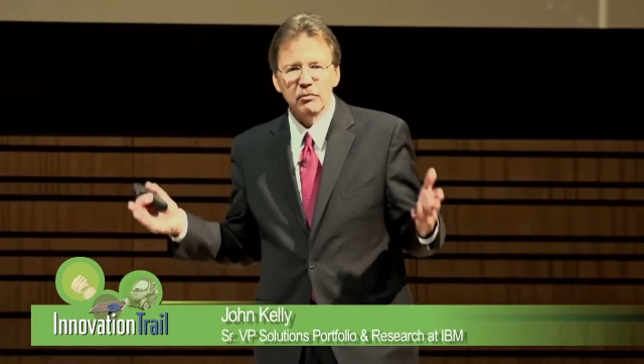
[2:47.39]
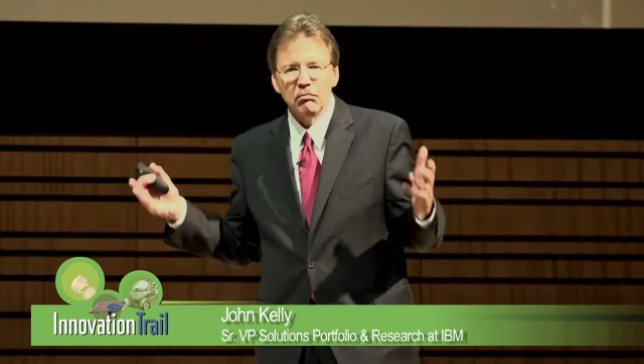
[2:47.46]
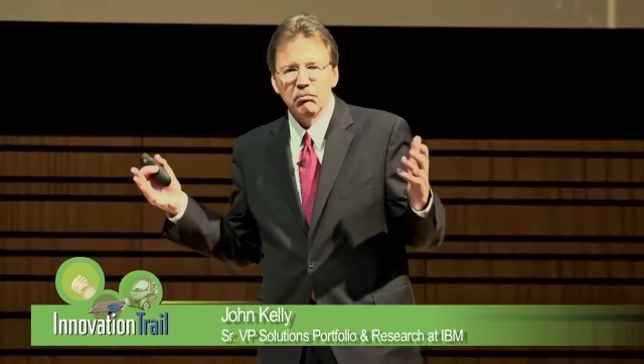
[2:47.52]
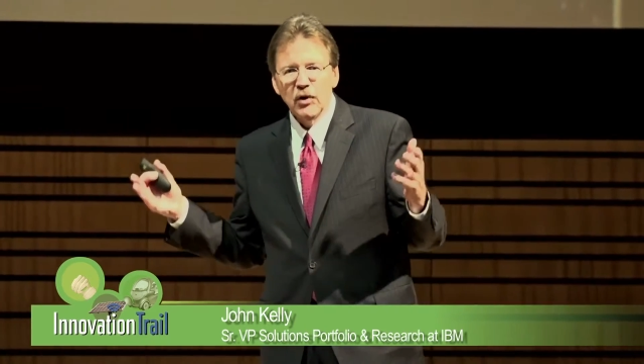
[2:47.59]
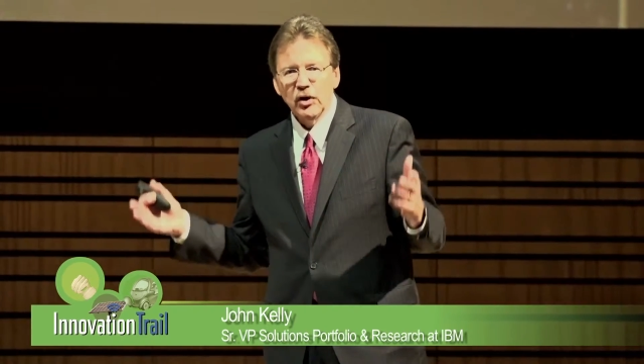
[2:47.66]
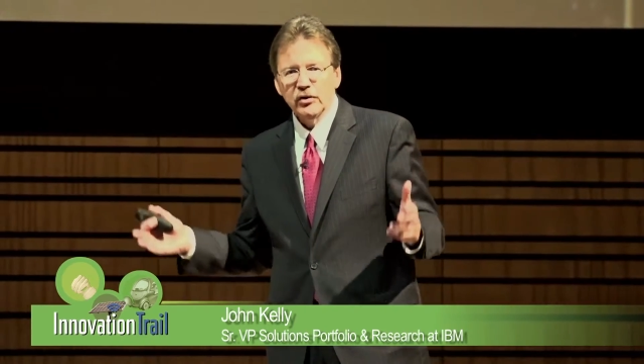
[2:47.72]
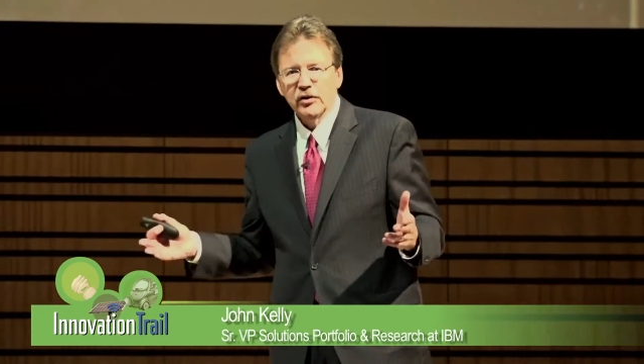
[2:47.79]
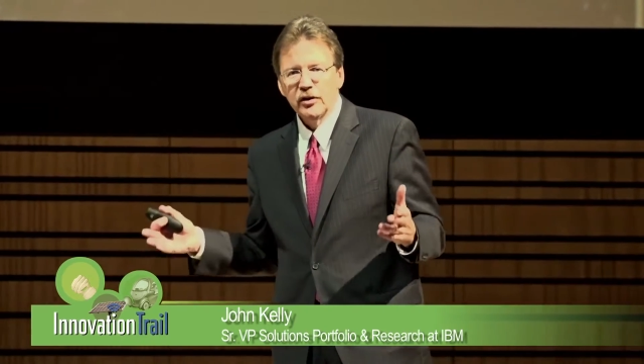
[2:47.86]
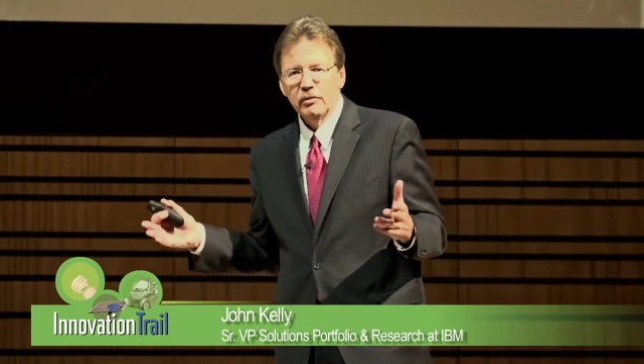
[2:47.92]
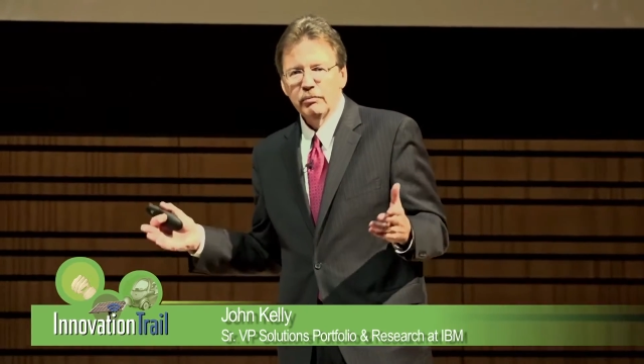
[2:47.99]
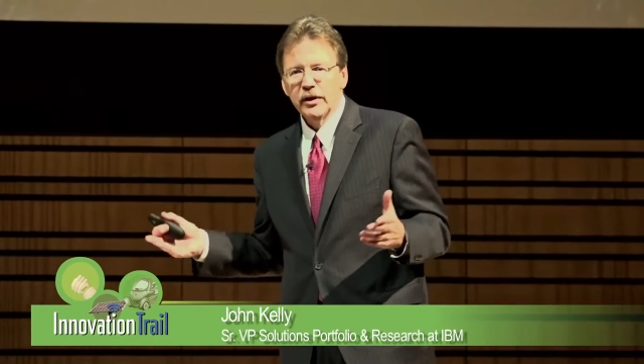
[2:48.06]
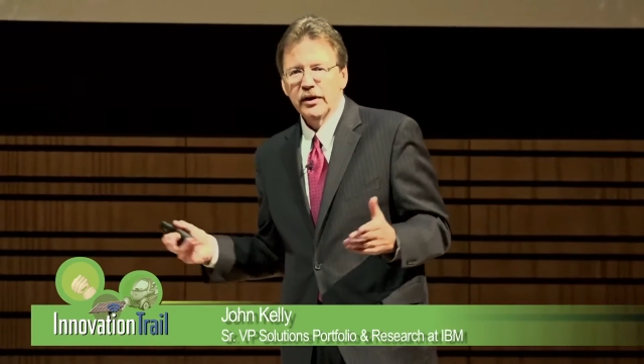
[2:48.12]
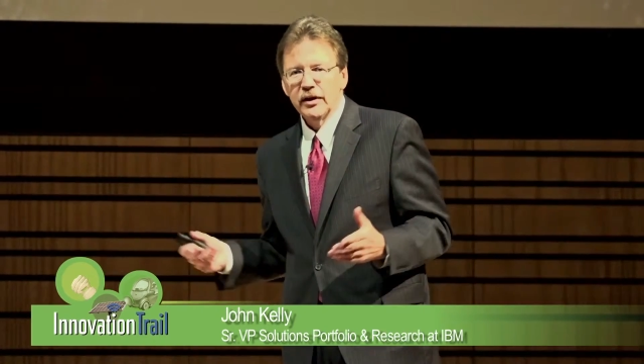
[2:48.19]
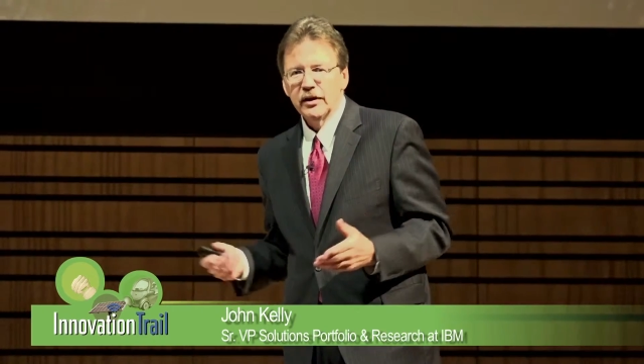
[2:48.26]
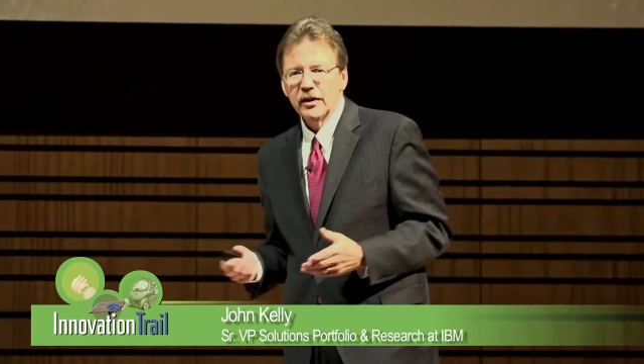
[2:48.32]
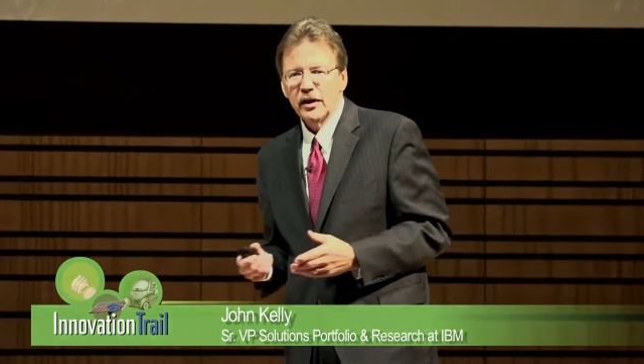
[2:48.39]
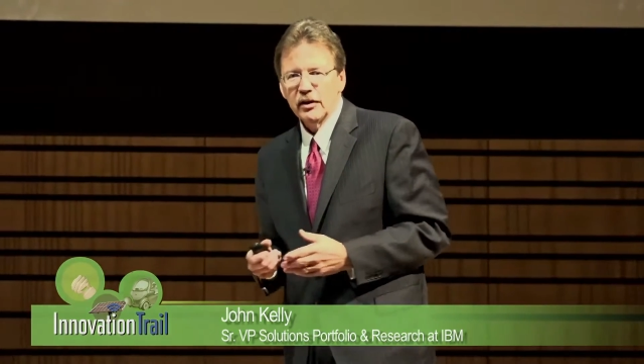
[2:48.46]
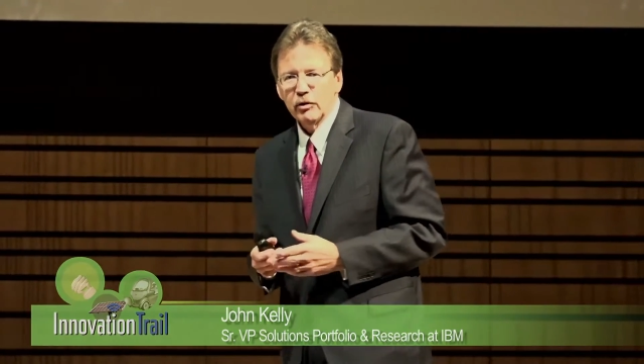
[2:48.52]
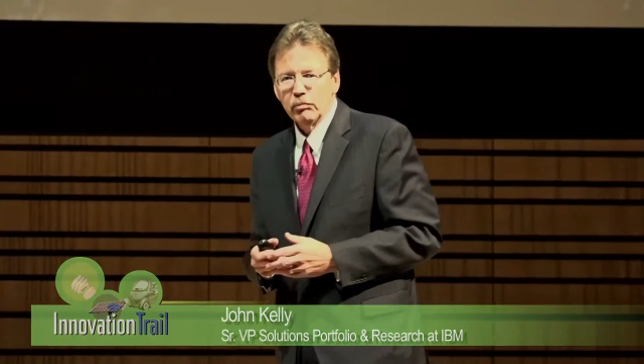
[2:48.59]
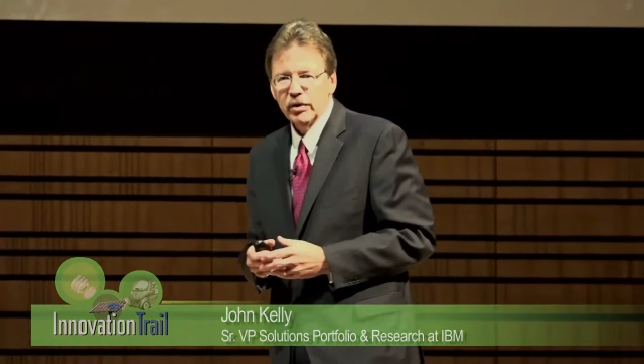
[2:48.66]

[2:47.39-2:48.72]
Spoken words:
multi-billion-dollar